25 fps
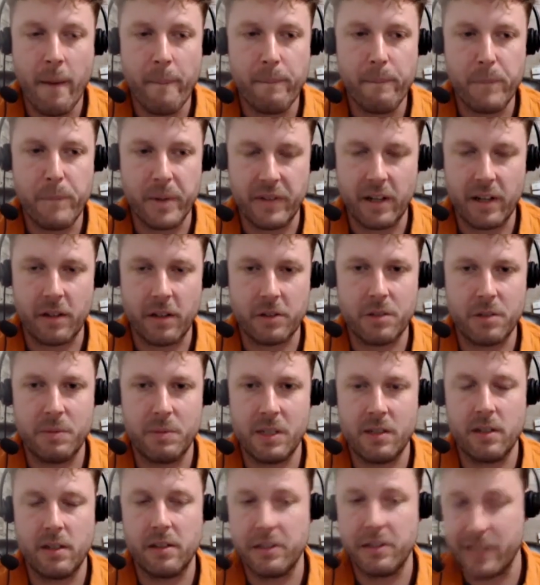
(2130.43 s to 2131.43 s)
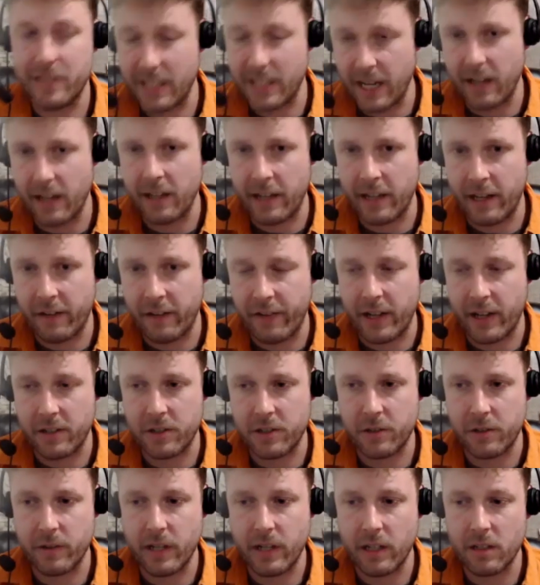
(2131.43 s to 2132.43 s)
But that also means that they're decaying at a
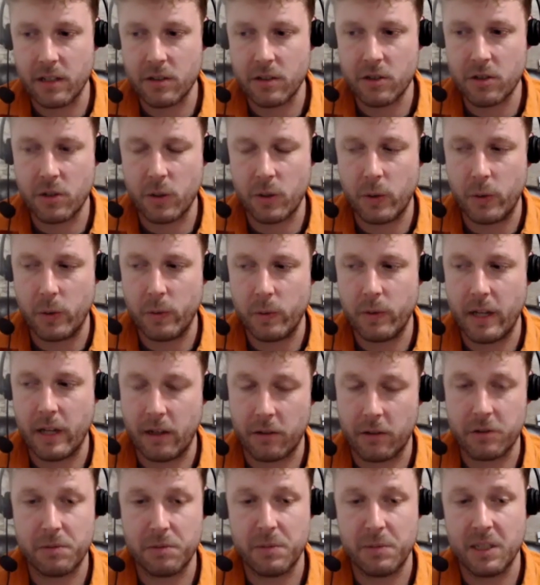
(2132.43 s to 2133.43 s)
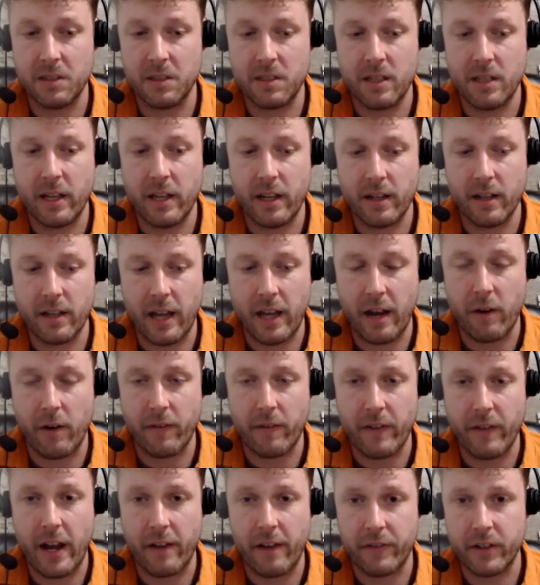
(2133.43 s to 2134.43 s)
faster rate. So that also means that
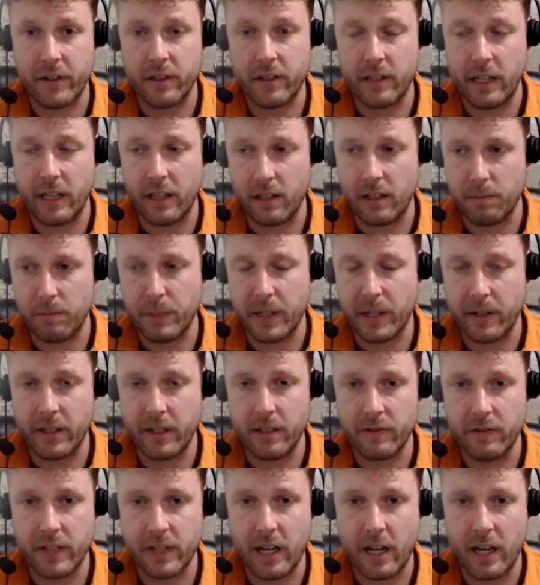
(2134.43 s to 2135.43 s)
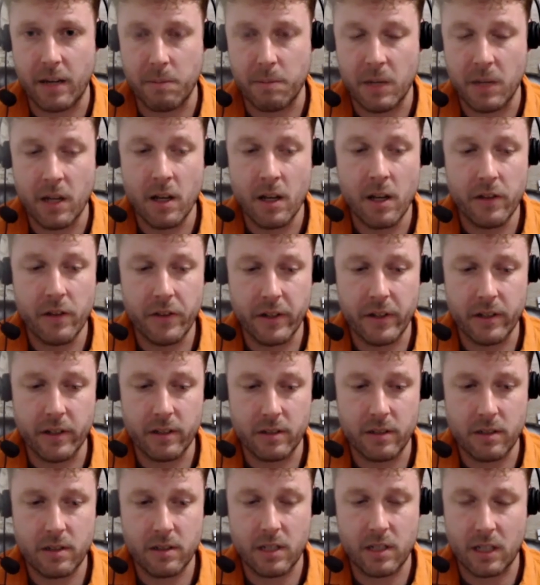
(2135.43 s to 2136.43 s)
after a period of time, there
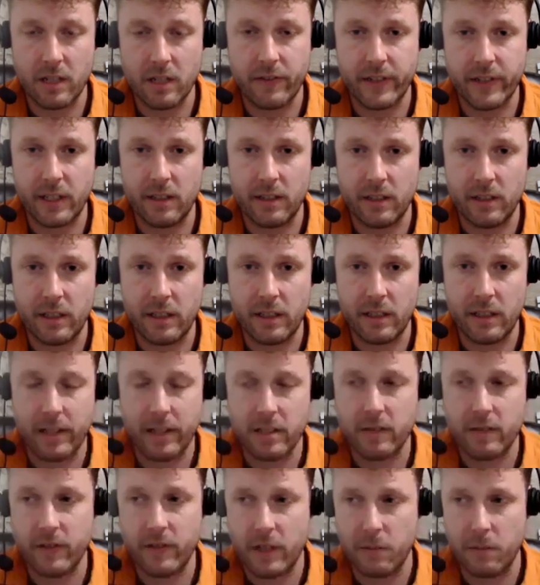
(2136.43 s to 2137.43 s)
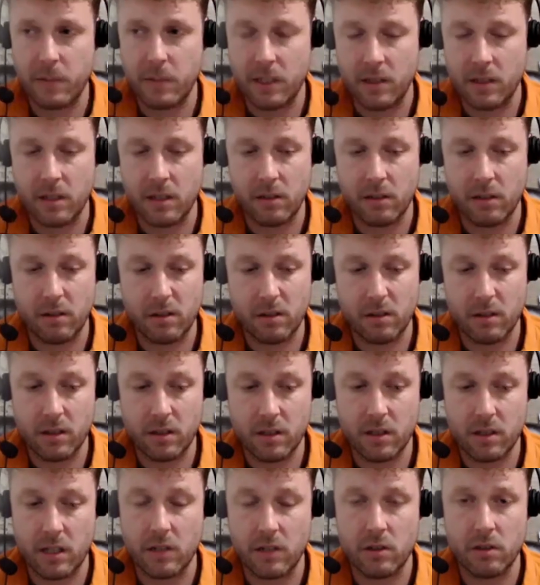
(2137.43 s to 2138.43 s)
is significantly less of them until there's
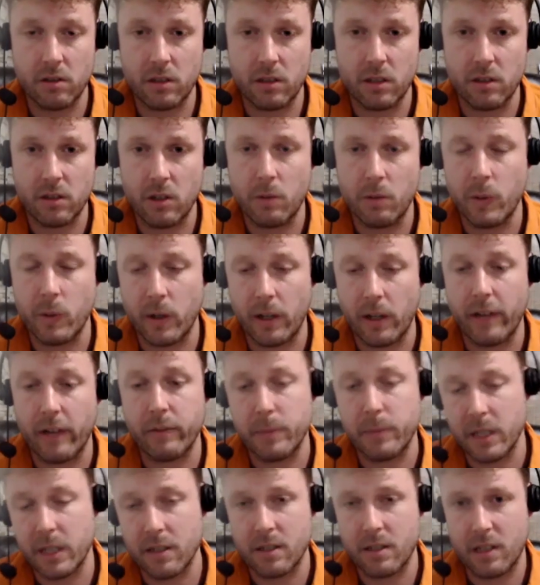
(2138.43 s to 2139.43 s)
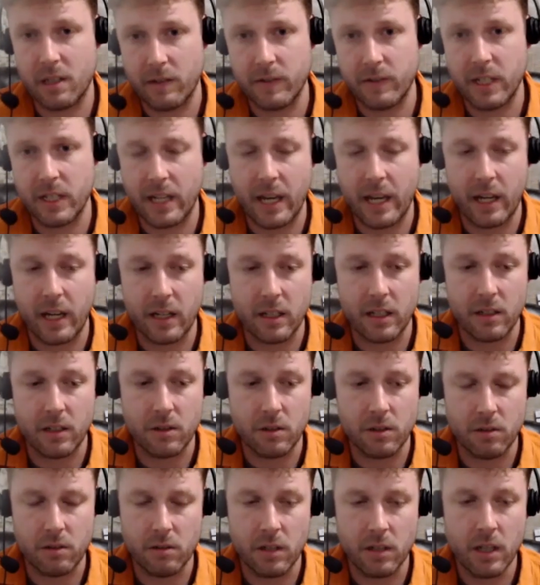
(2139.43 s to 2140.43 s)
essentially no more left because they've decayed
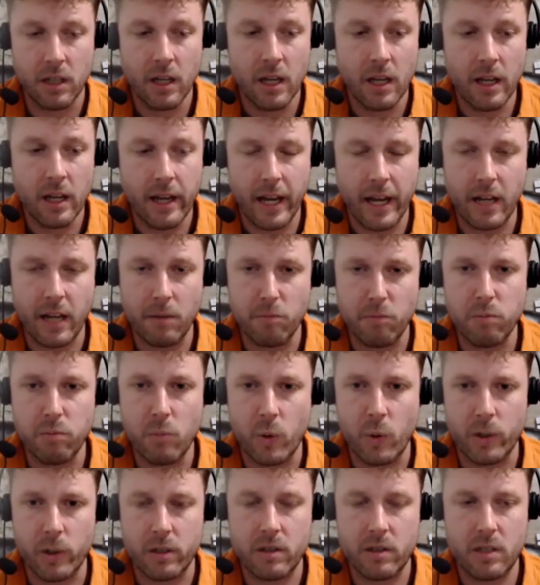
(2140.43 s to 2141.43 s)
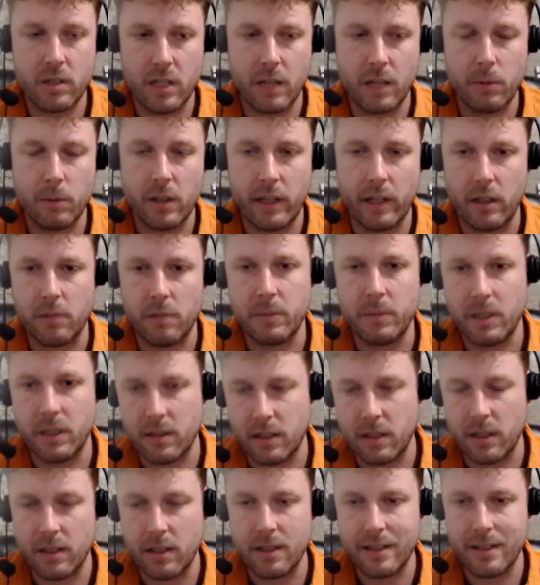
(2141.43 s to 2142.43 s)
into a more stable element
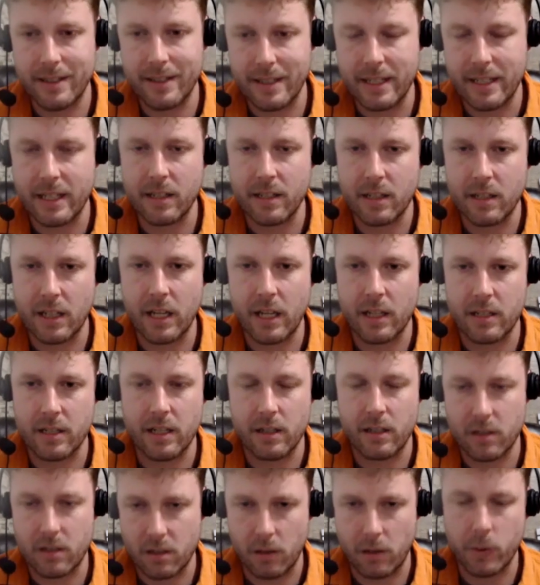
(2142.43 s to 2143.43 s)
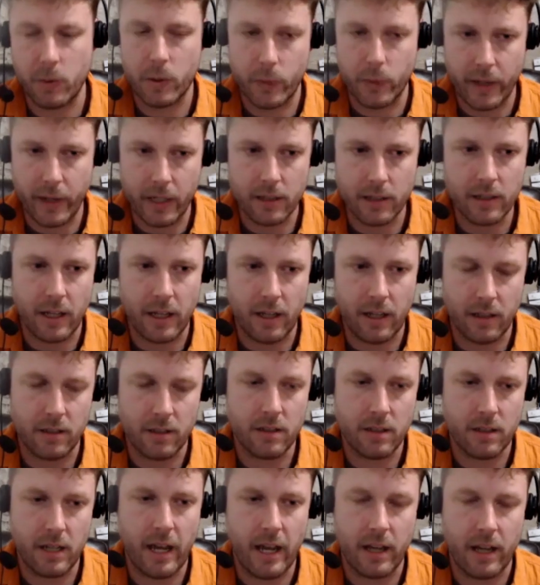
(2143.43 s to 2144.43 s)
that decays at a slower rate and
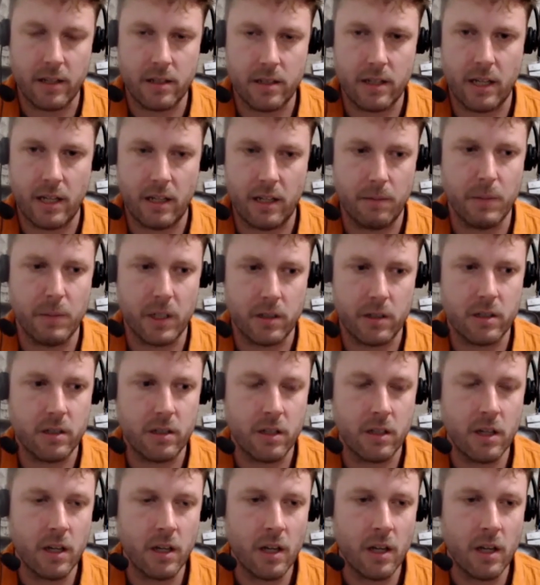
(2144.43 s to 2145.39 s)
has a much